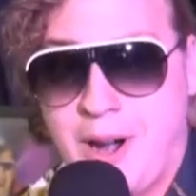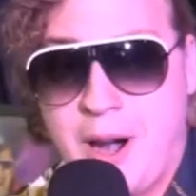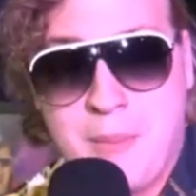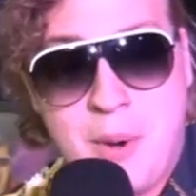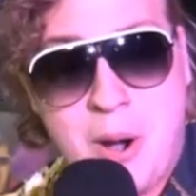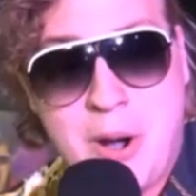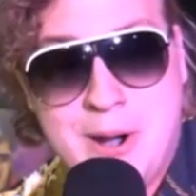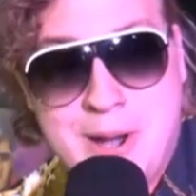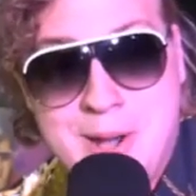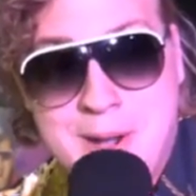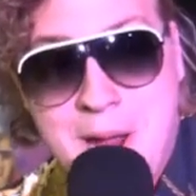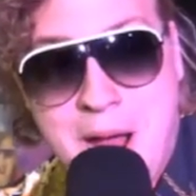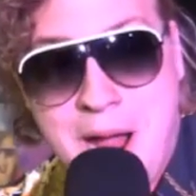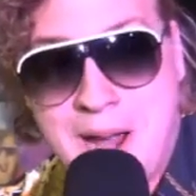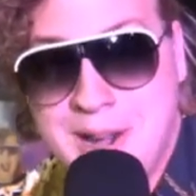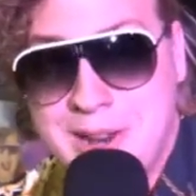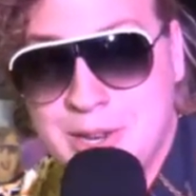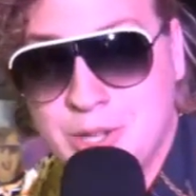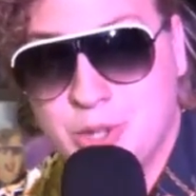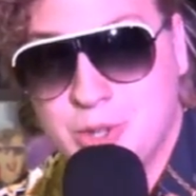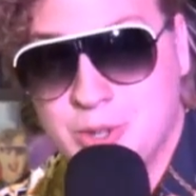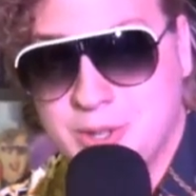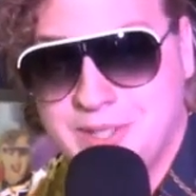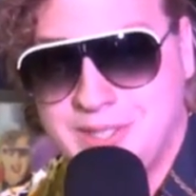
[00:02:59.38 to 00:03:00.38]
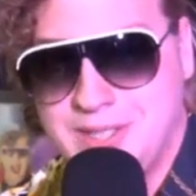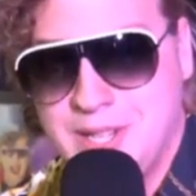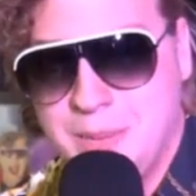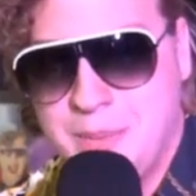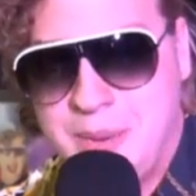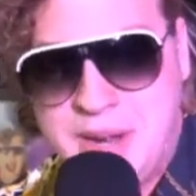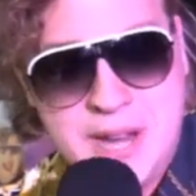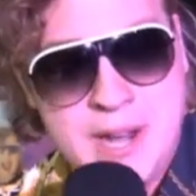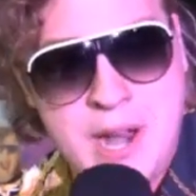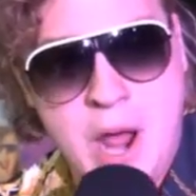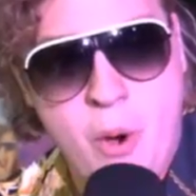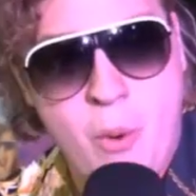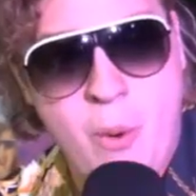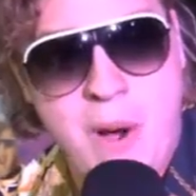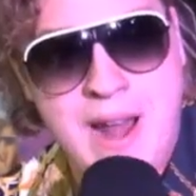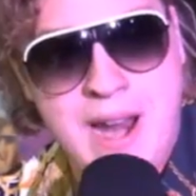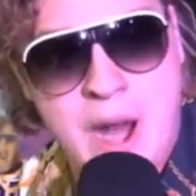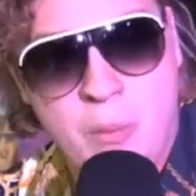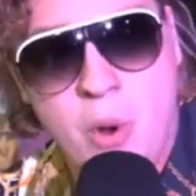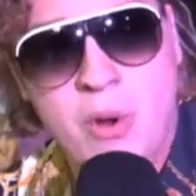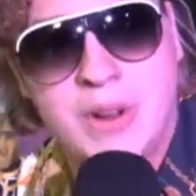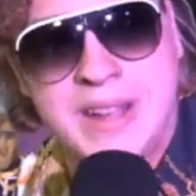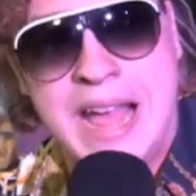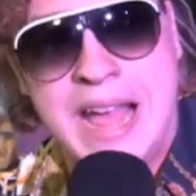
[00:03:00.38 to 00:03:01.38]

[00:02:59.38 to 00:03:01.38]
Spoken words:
I'm already not interested. But you know what? I won't